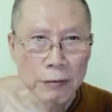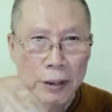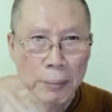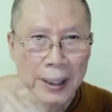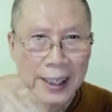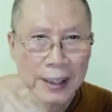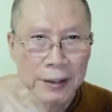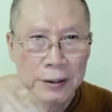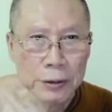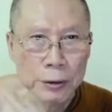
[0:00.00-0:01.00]

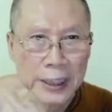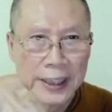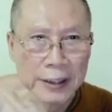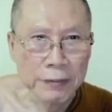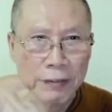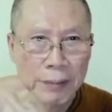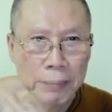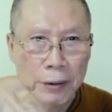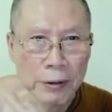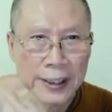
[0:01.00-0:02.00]
Reply to Gig from
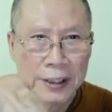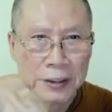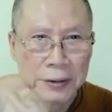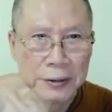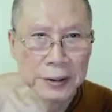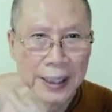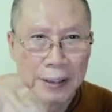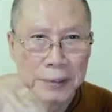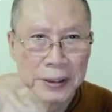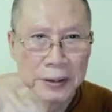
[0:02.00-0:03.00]
polling soon,
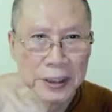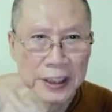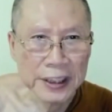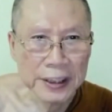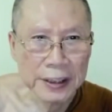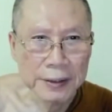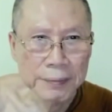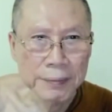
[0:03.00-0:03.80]
happy to hear.